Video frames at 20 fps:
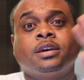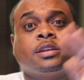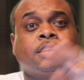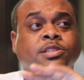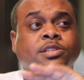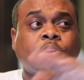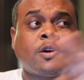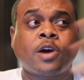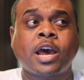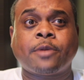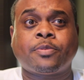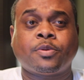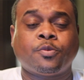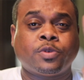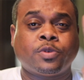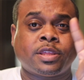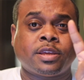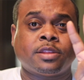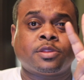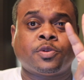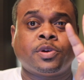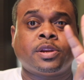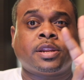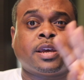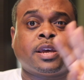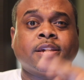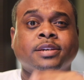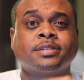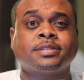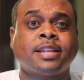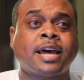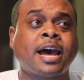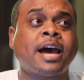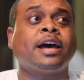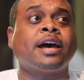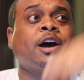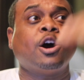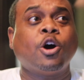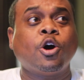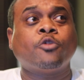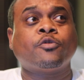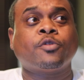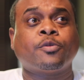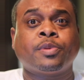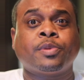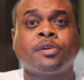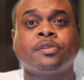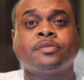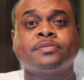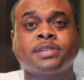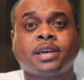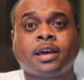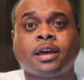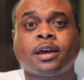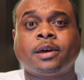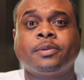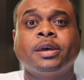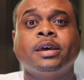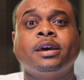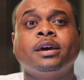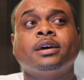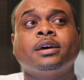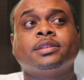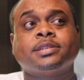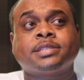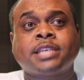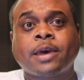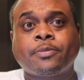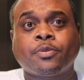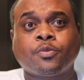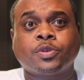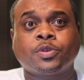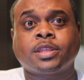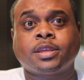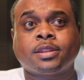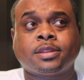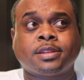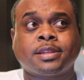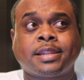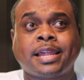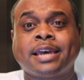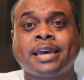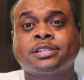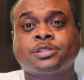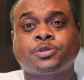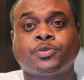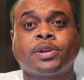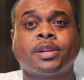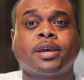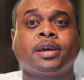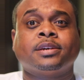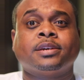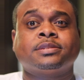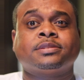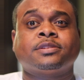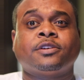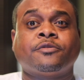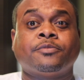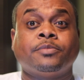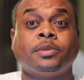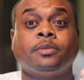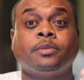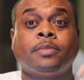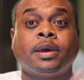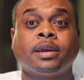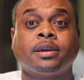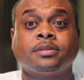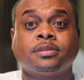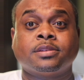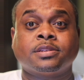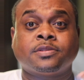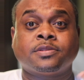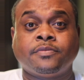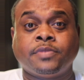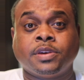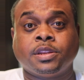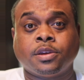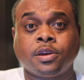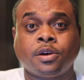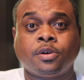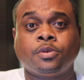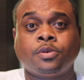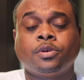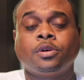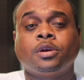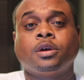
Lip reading: This all happened within 3 days, not over a period of time. This happened within the last 3 days of me making this video.